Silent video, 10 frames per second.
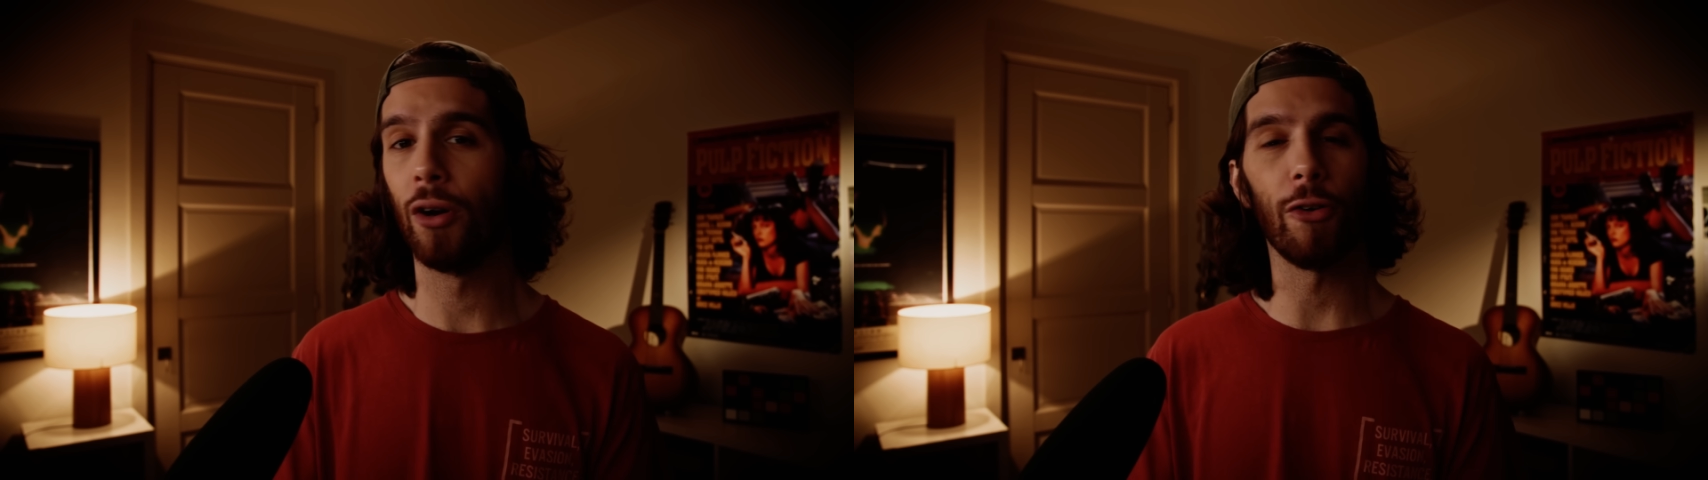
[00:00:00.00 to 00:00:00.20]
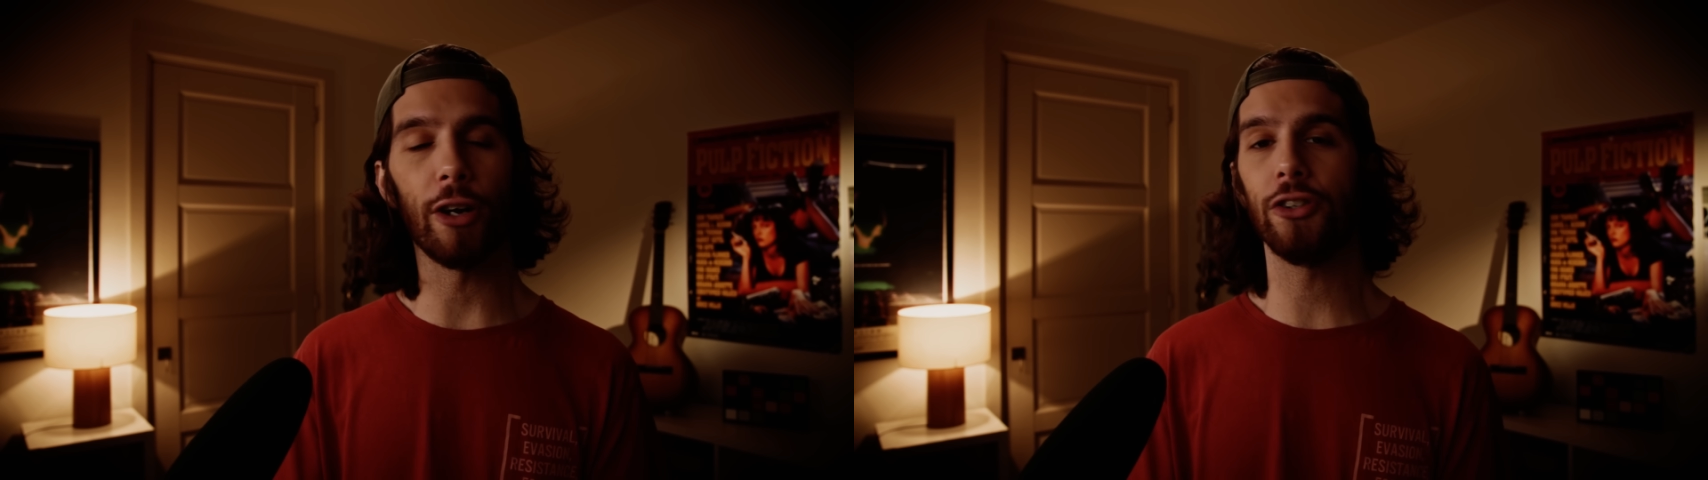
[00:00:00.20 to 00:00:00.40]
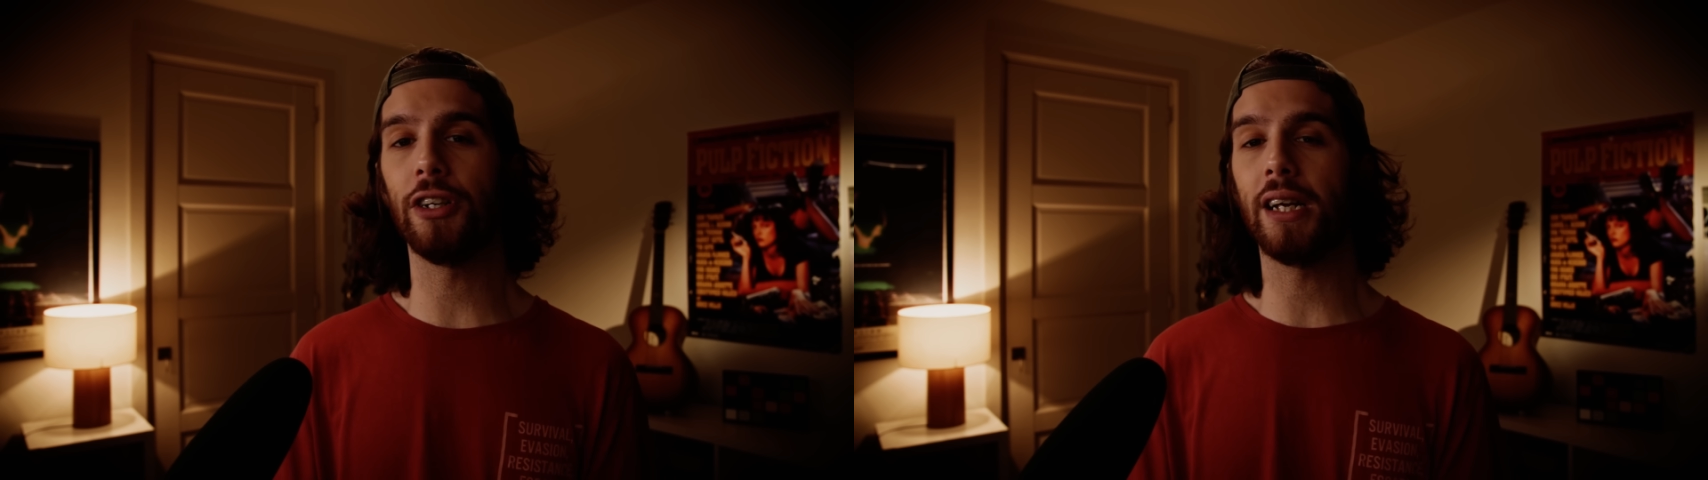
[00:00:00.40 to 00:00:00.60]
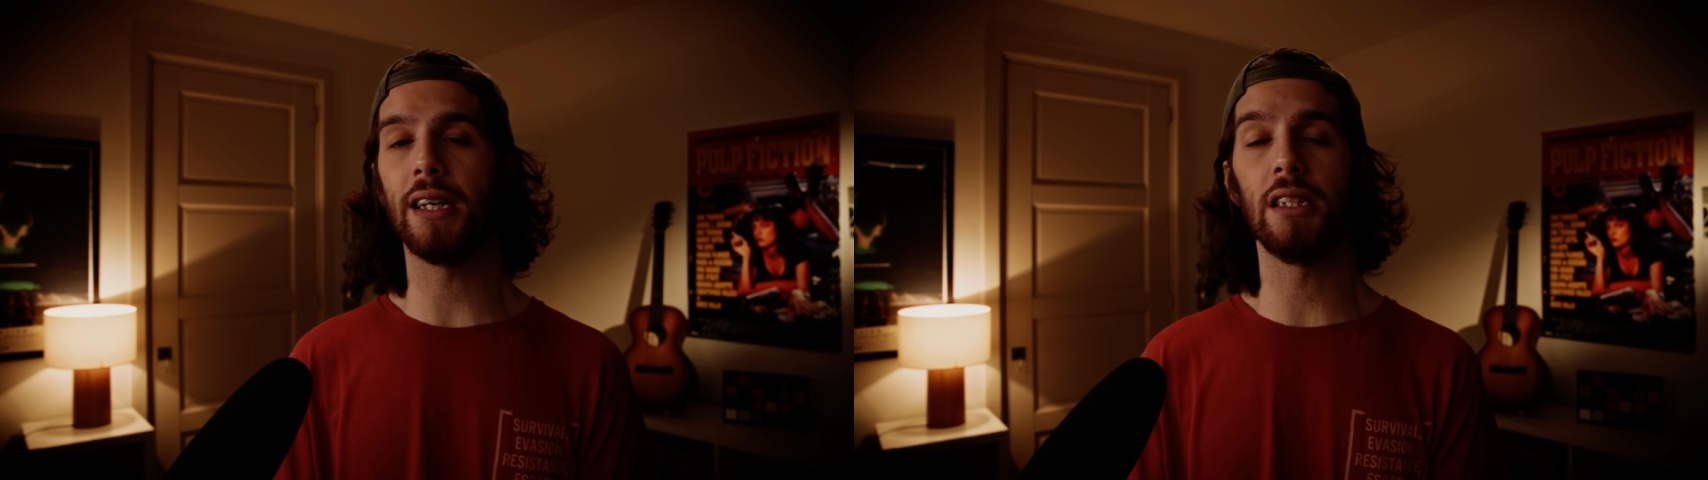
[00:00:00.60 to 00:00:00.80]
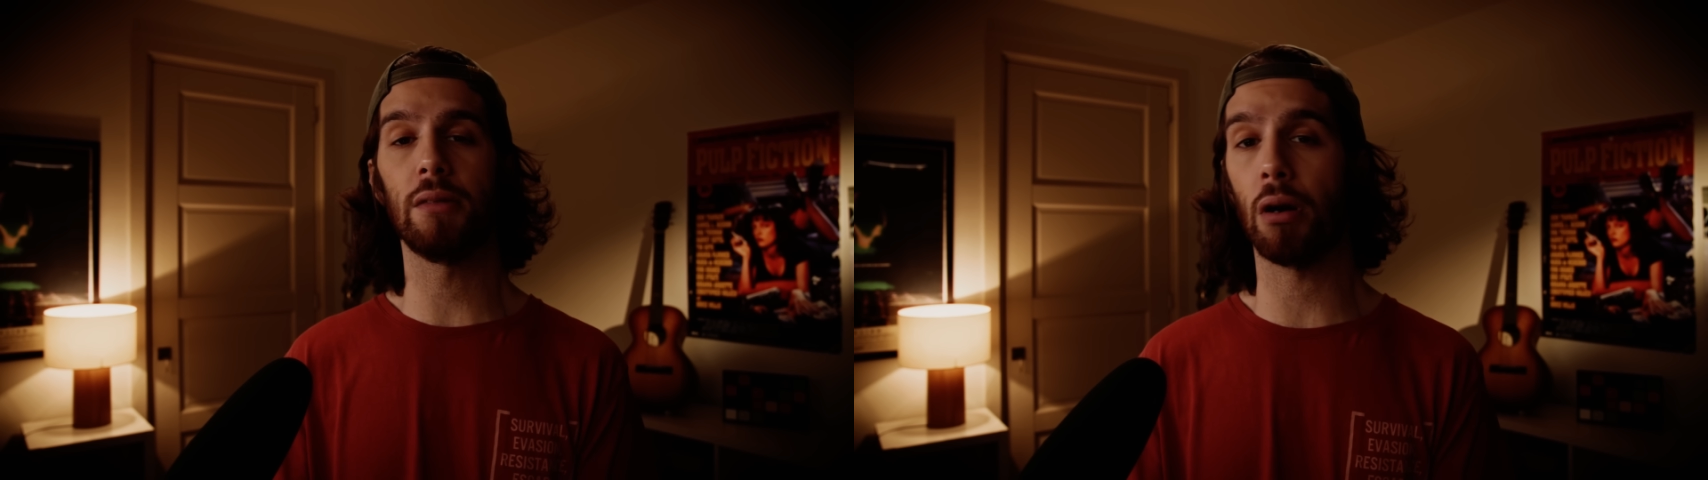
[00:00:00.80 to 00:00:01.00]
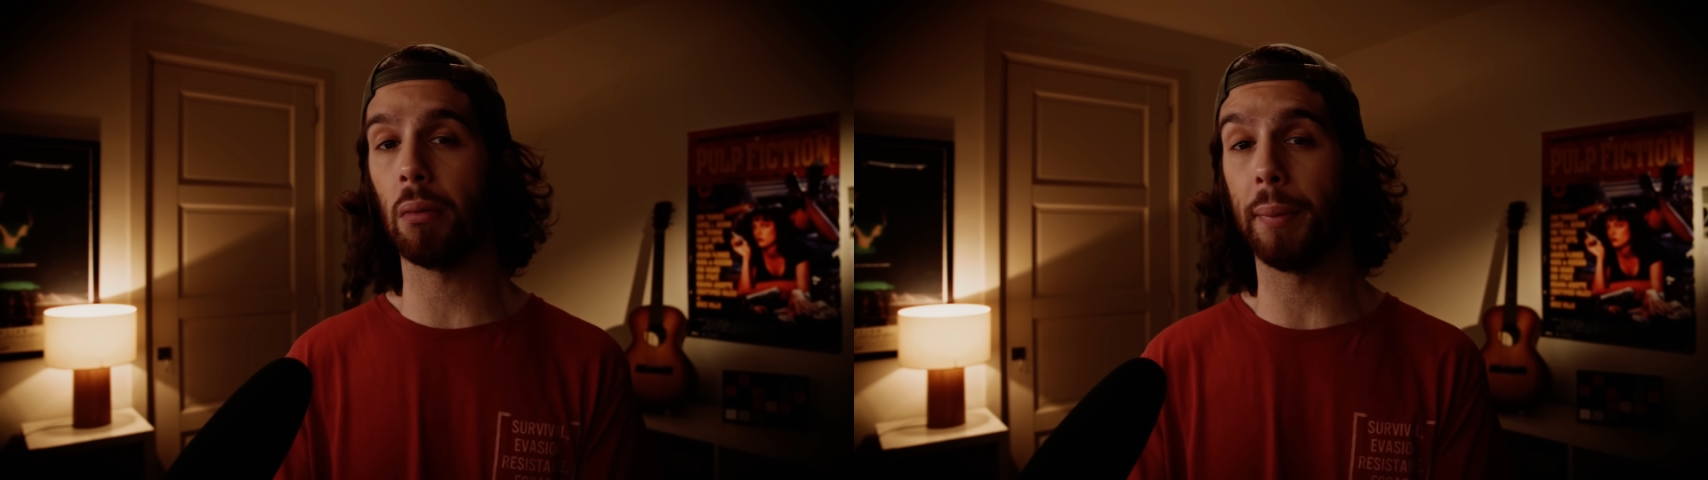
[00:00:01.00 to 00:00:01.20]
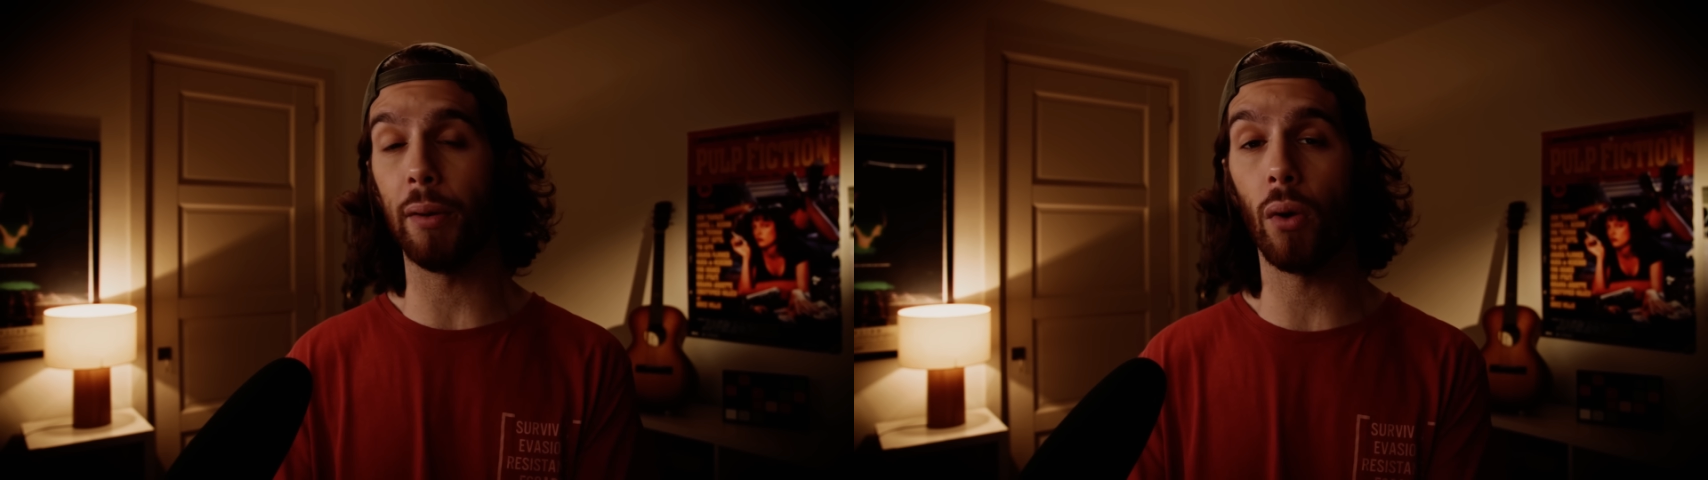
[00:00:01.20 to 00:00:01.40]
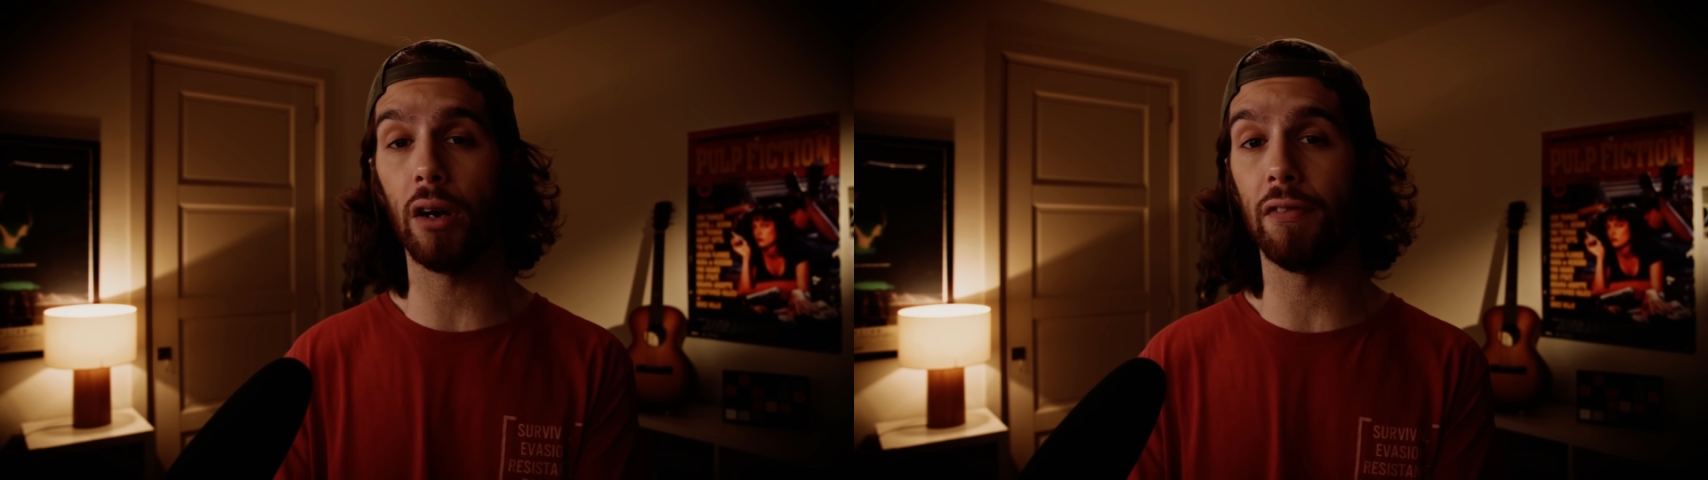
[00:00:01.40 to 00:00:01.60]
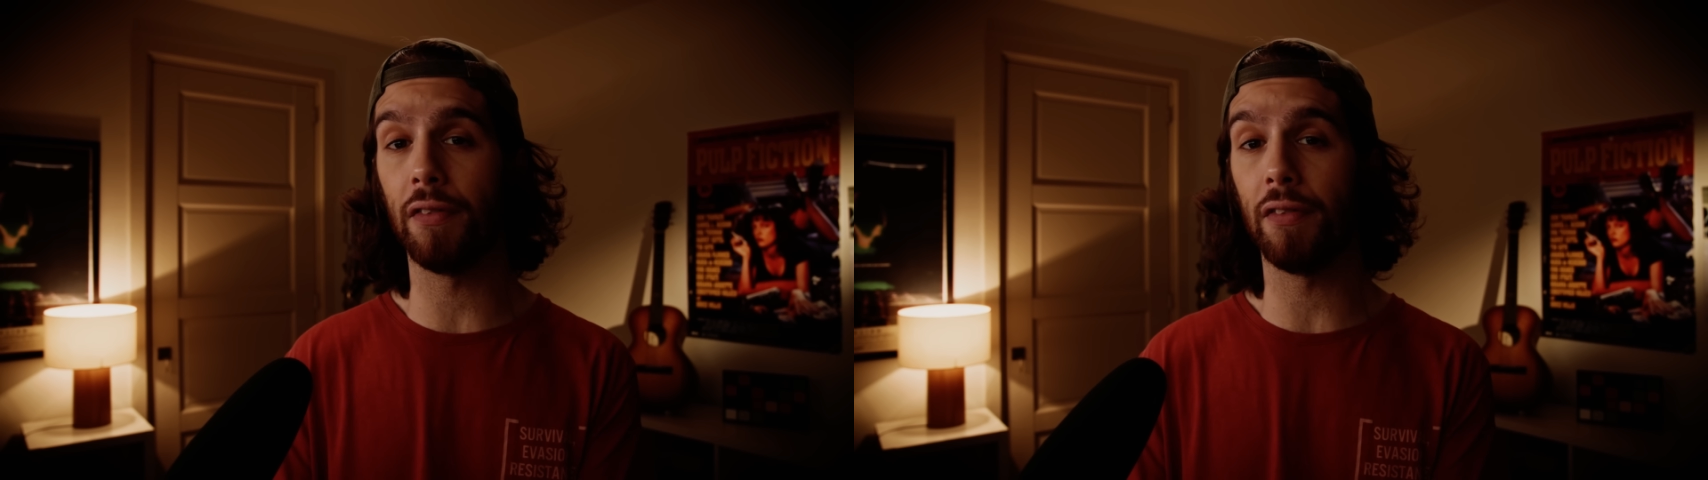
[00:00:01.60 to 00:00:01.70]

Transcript: Roger Deakins, probably one of